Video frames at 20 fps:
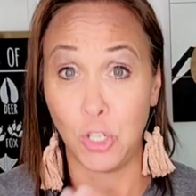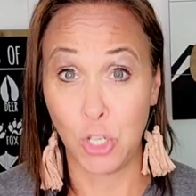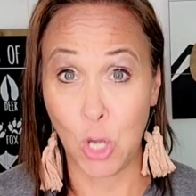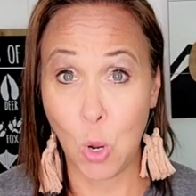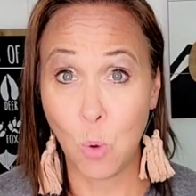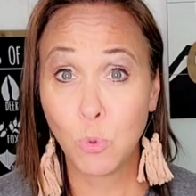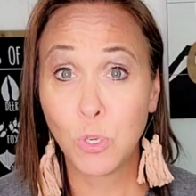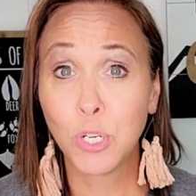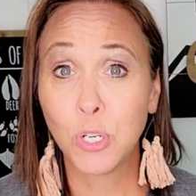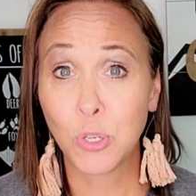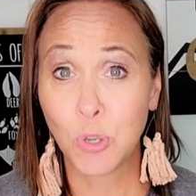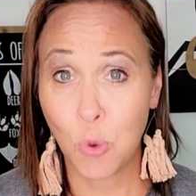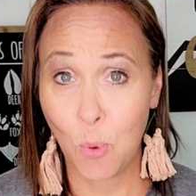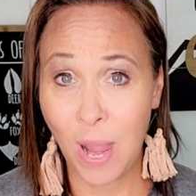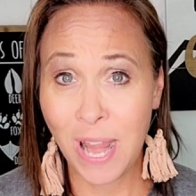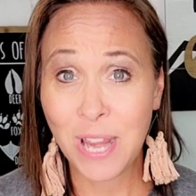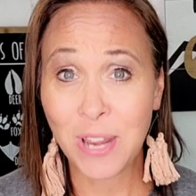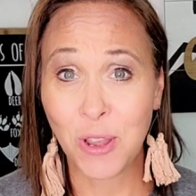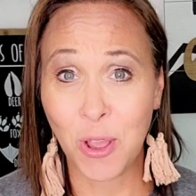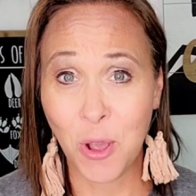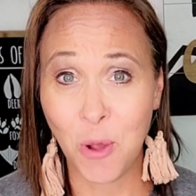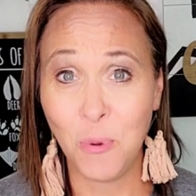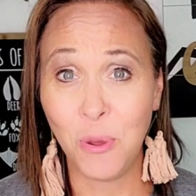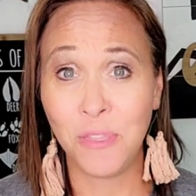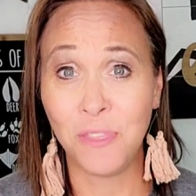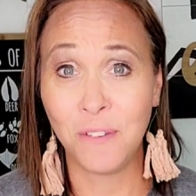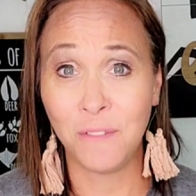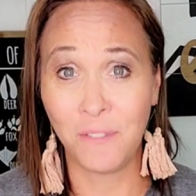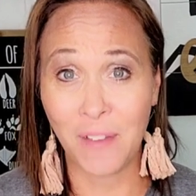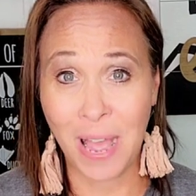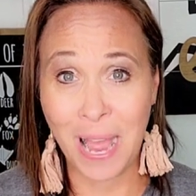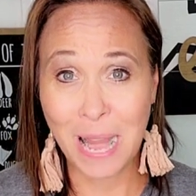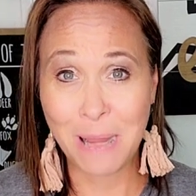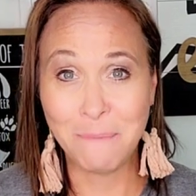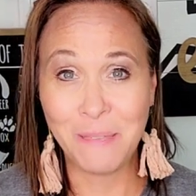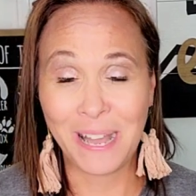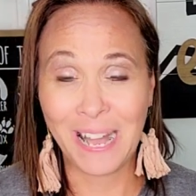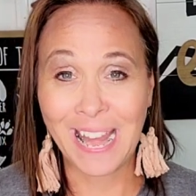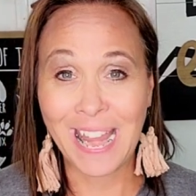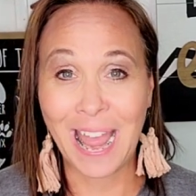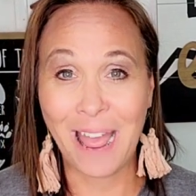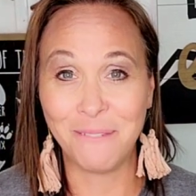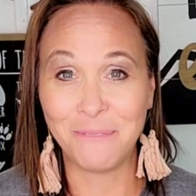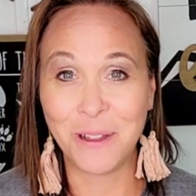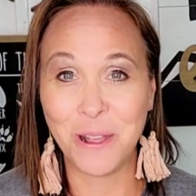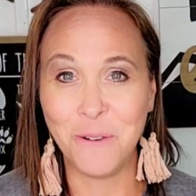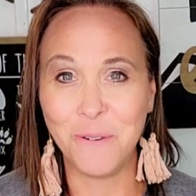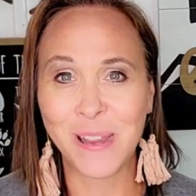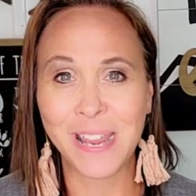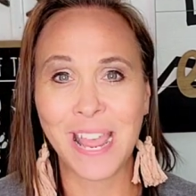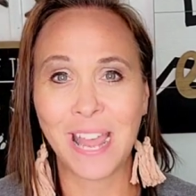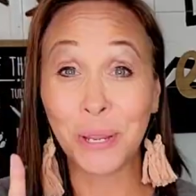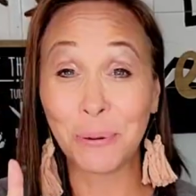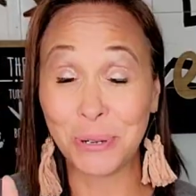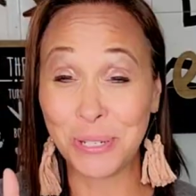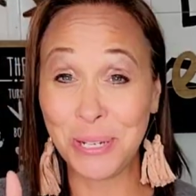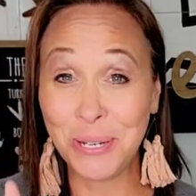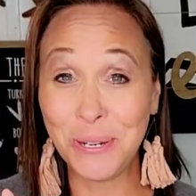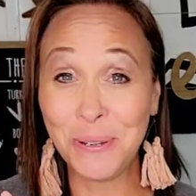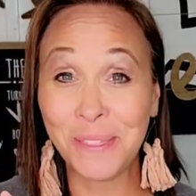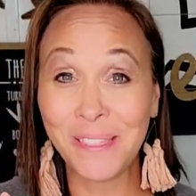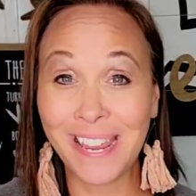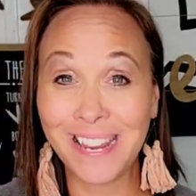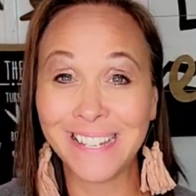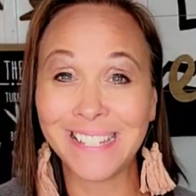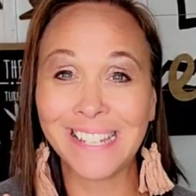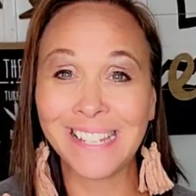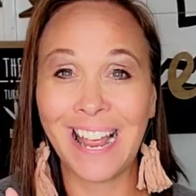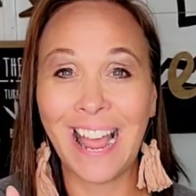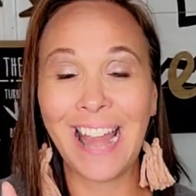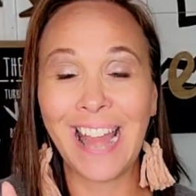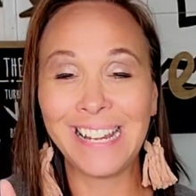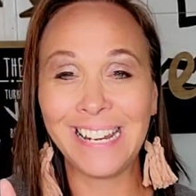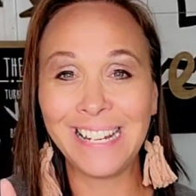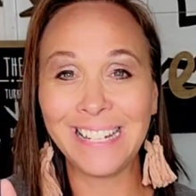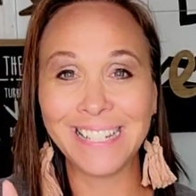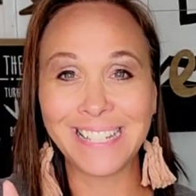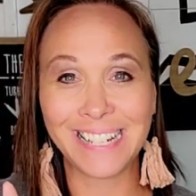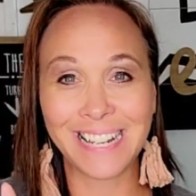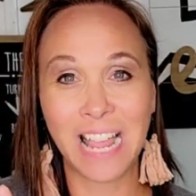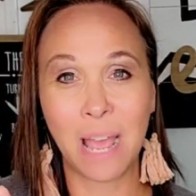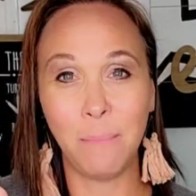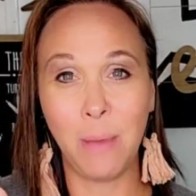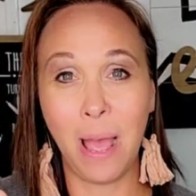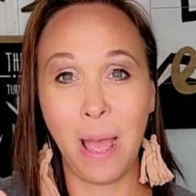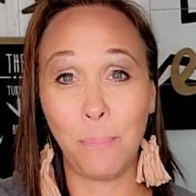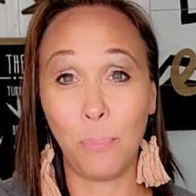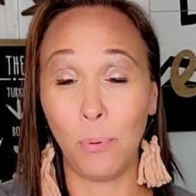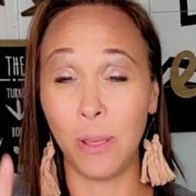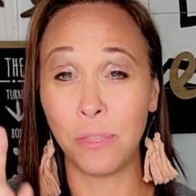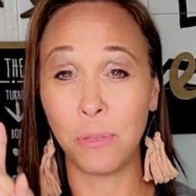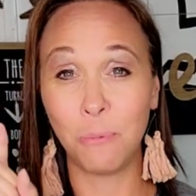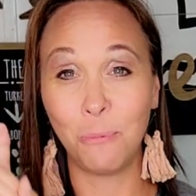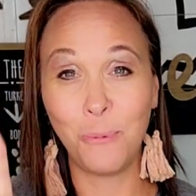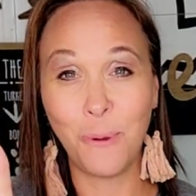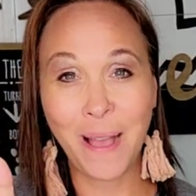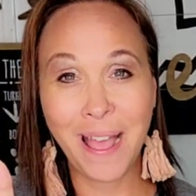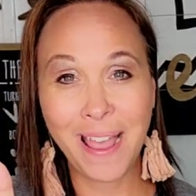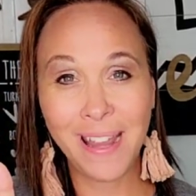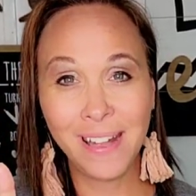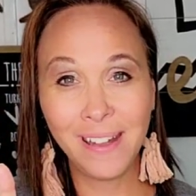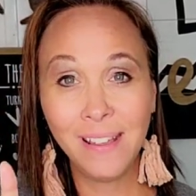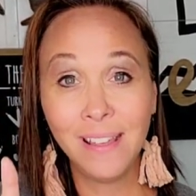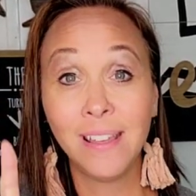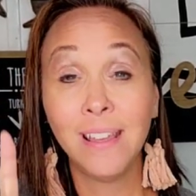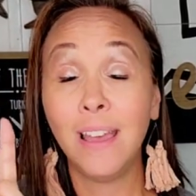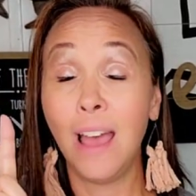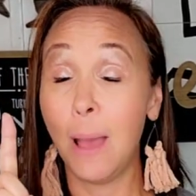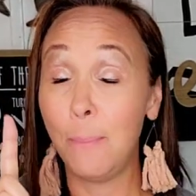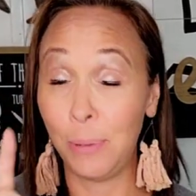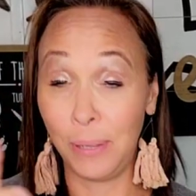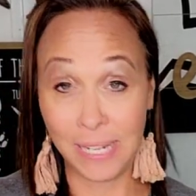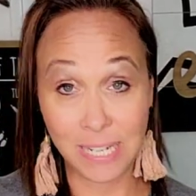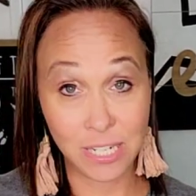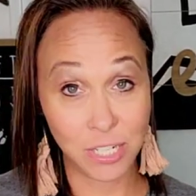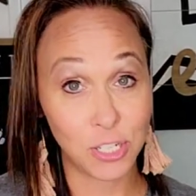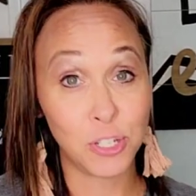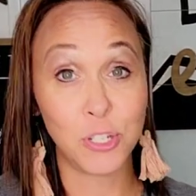don't quite go with the vibe that I have going, there were 2 things that I needed to come up with. 1, a place